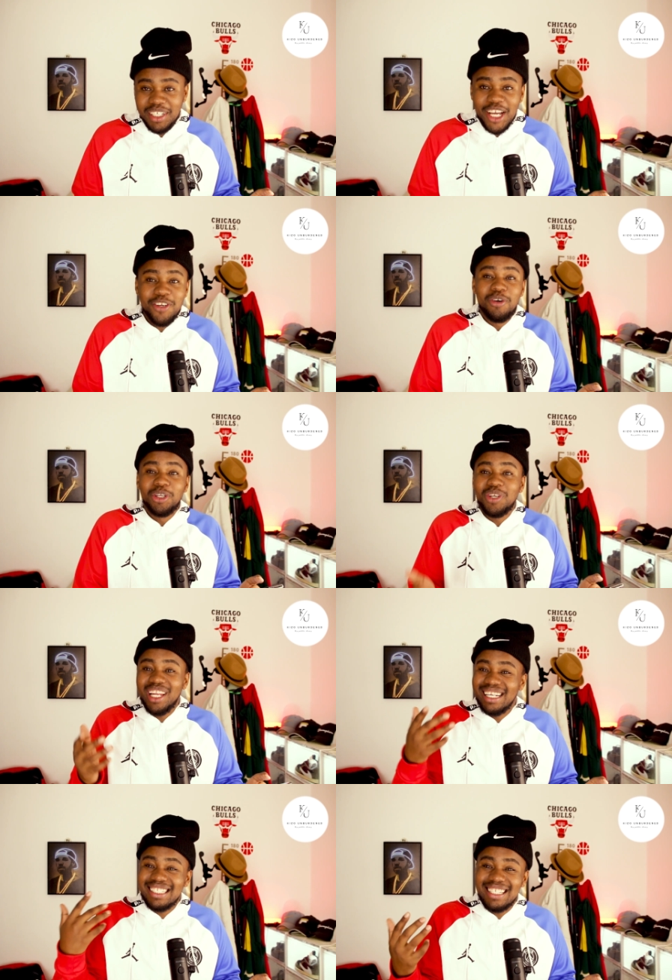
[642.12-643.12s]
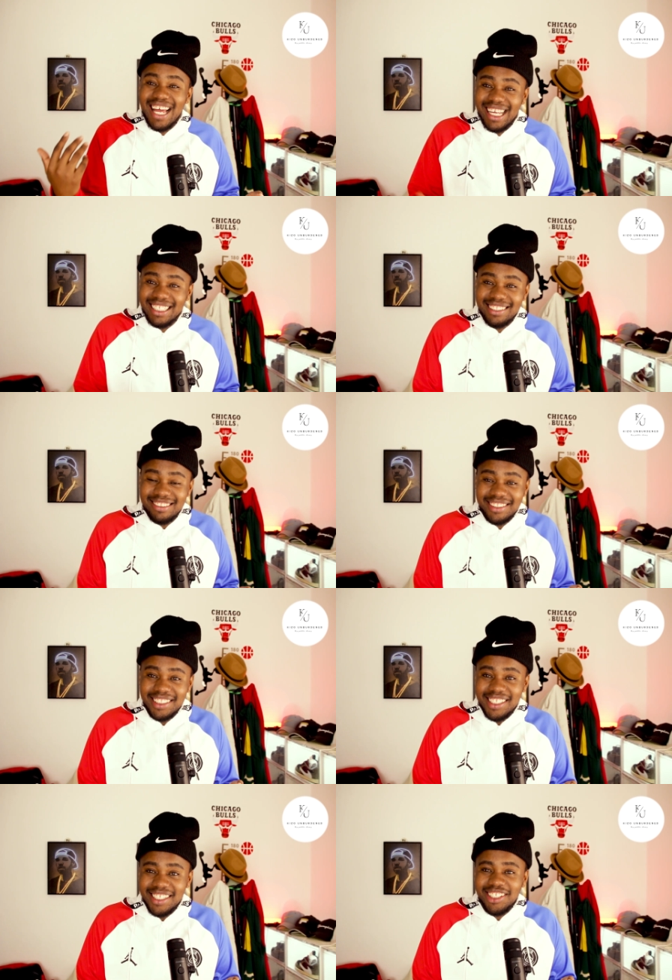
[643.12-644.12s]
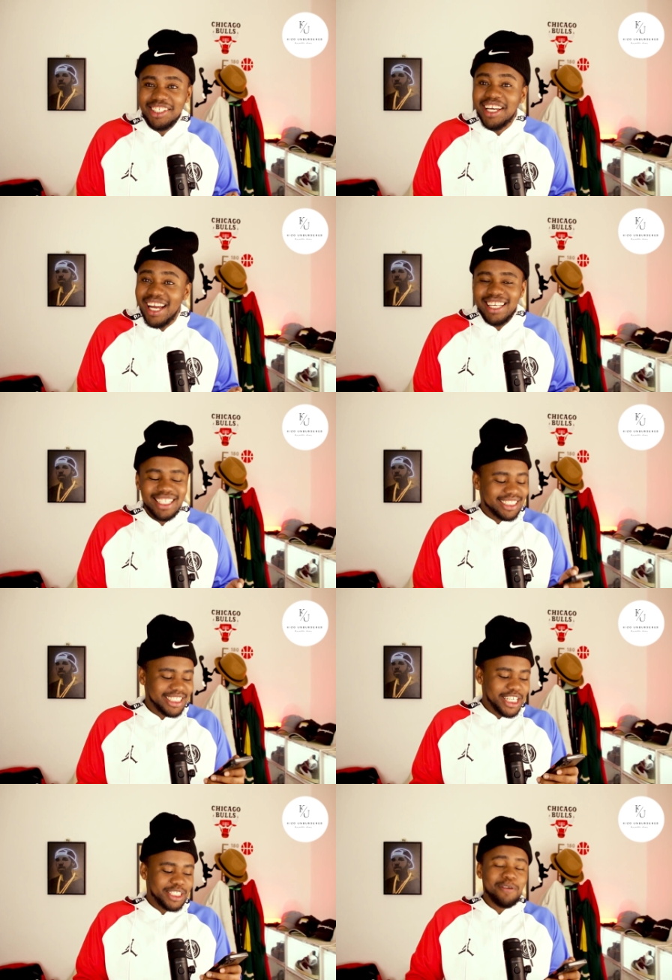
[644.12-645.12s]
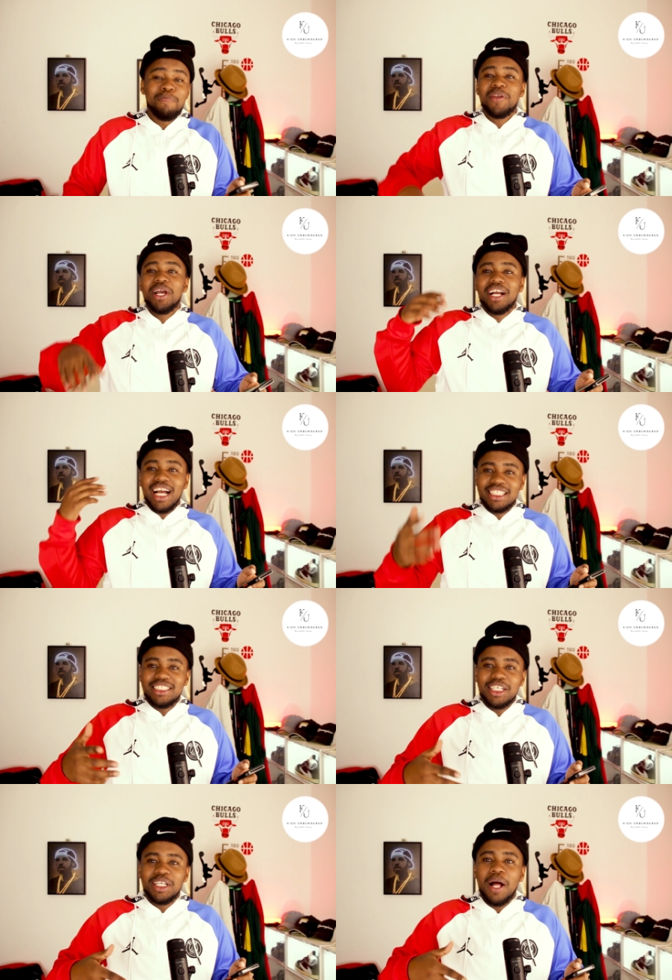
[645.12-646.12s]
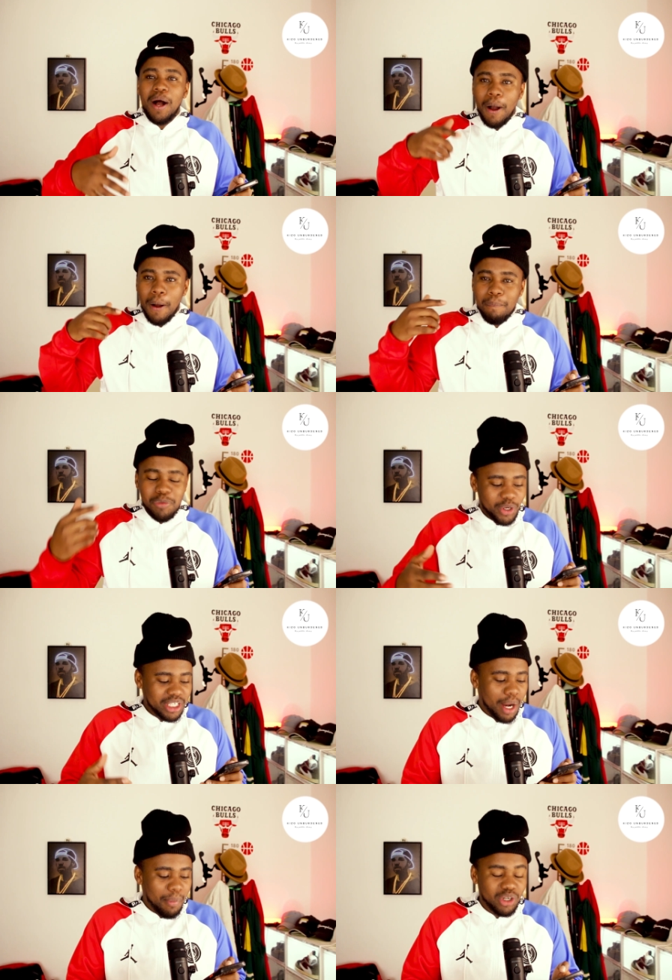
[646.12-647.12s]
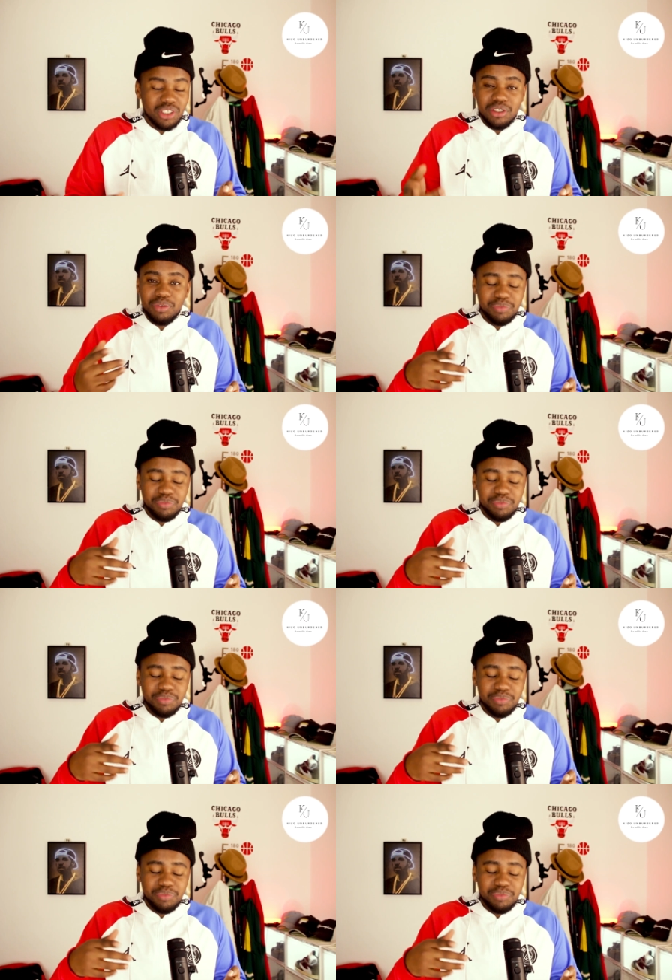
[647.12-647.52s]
Are you going to let it slide? Yeah, it's lit. Guys, talking about